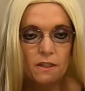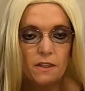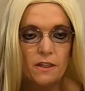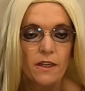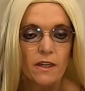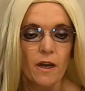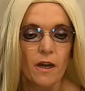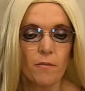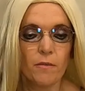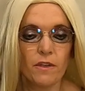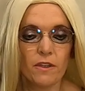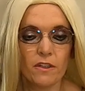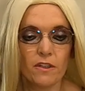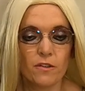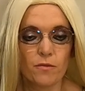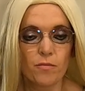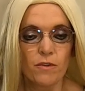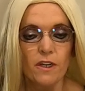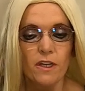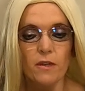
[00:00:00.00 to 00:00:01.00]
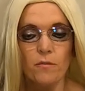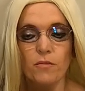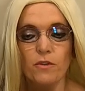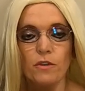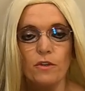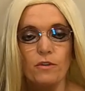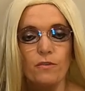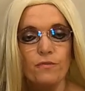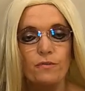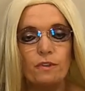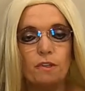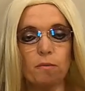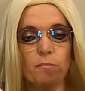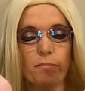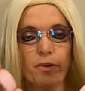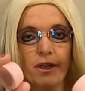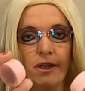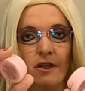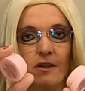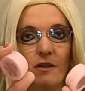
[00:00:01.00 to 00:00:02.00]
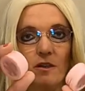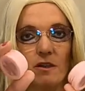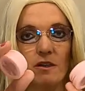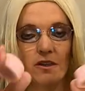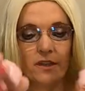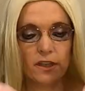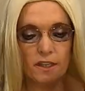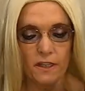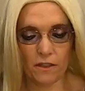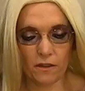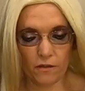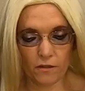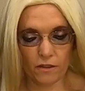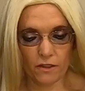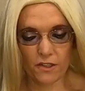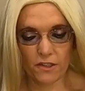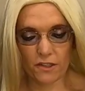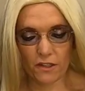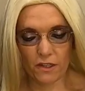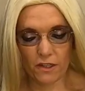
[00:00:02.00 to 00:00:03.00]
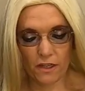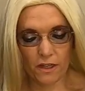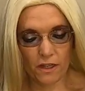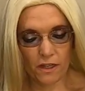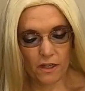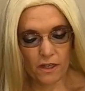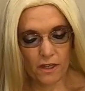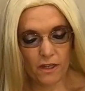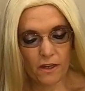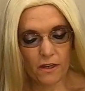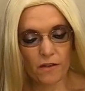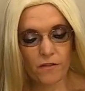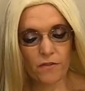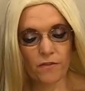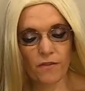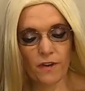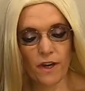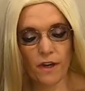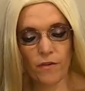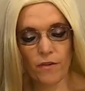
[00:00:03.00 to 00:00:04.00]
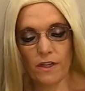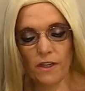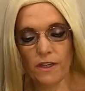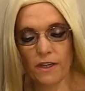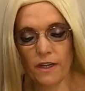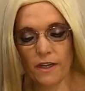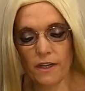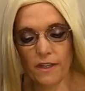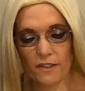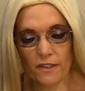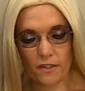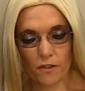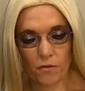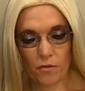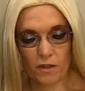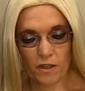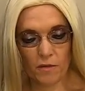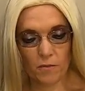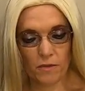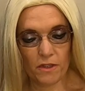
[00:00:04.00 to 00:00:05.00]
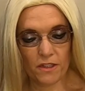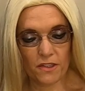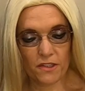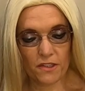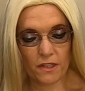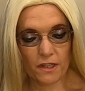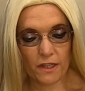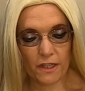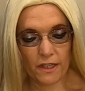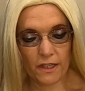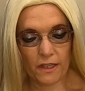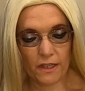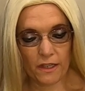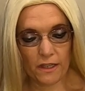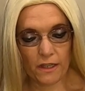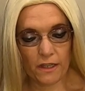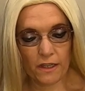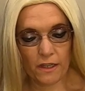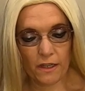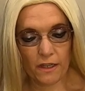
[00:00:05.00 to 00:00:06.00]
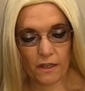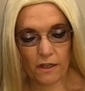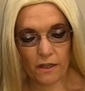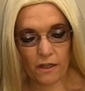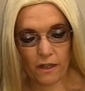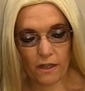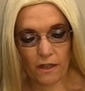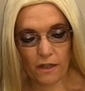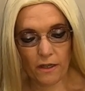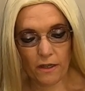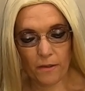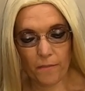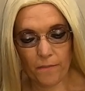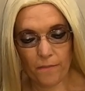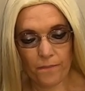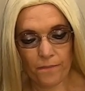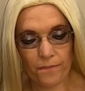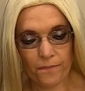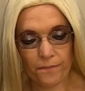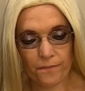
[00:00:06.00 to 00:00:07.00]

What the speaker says: They come in these really beautiful pink containers. Very nice, creamy, silky. Apply